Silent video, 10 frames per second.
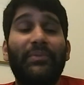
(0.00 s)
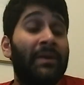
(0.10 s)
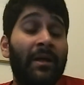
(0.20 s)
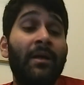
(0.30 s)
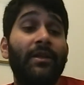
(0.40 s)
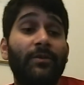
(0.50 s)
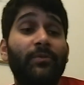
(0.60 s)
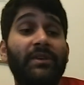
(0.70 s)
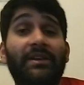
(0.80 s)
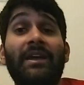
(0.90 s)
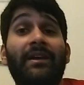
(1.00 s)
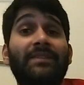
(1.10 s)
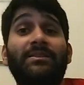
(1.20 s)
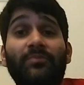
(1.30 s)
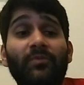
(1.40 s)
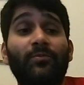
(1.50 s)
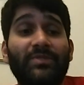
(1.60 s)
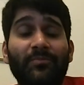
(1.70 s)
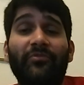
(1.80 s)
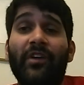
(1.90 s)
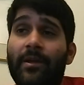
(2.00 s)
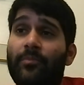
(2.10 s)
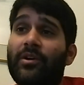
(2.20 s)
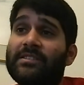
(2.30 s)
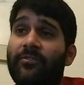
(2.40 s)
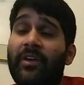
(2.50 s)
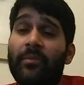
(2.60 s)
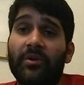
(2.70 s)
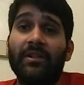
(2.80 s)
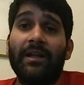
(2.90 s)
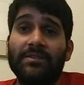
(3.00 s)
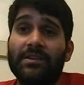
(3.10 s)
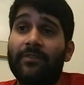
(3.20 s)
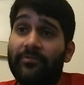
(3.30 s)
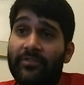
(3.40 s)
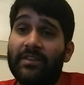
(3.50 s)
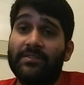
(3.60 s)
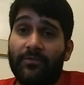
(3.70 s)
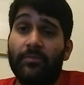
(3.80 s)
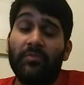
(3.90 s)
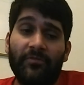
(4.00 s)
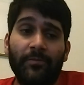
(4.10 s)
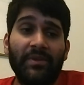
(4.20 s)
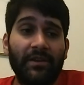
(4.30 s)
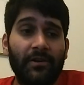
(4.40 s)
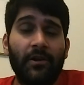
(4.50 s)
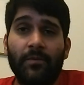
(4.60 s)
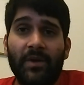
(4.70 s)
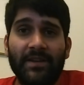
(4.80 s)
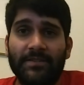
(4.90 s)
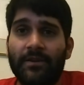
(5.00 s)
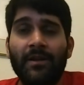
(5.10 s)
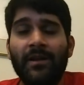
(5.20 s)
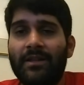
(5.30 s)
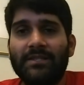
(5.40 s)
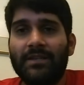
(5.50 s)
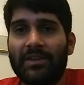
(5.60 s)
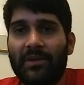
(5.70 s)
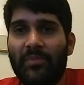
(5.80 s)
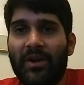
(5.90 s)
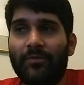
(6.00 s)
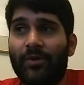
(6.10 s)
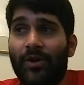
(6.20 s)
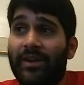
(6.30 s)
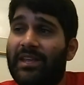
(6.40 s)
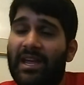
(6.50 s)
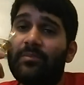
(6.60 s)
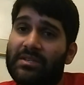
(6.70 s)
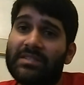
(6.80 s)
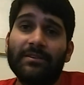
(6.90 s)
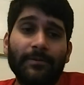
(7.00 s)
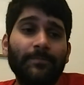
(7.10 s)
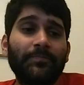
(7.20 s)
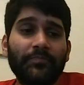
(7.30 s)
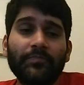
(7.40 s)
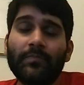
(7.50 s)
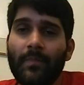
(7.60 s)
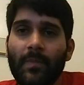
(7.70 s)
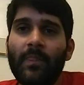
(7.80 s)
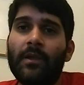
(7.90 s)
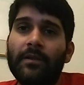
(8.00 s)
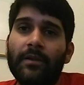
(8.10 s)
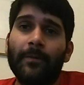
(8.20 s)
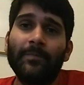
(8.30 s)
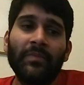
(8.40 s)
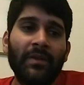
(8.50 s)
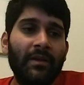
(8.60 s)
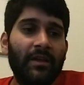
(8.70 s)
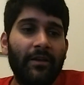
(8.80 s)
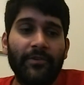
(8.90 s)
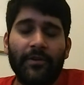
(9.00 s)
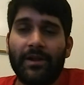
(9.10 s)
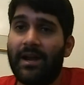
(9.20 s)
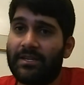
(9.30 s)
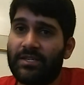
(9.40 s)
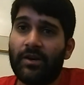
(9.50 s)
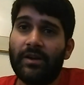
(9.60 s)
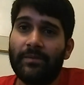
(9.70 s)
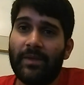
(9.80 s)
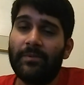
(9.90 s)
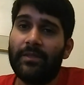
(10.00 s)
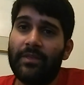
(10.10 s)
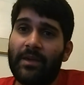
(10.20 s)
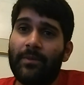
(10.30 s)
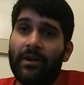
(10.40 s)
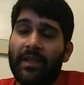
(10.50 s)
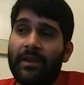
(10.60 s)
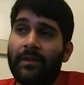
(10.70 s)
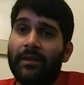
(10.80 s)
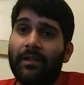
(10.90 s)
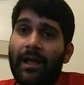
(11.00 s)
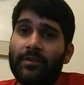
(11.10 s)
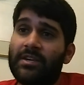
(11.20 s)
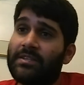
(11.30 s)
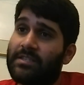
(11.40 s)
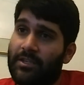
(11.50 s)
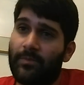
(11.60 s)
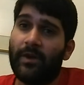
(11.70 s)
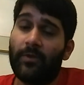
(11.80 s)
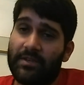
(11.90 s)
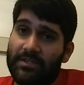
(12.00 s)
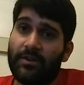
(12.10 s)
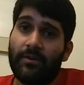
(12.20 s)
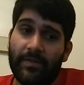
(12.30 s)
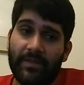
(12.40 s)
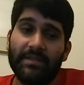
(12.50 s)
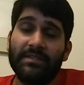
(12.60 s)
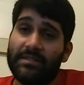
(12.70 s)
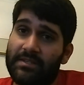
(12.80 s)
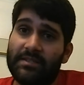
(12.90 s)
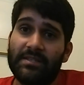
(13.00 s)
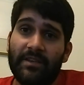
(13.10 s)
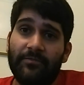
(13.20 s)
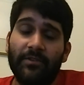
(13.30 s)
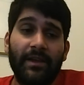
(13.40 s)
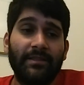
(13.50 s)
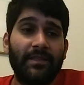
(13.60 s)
You really can get some very impressive vapor clouds off of this for being a cartomizer. It's nothing compared to an RDA, but still, you know, if you're kind of starting maybe to think about getting into cloud chasing, you might want to start on this just to see if you like that.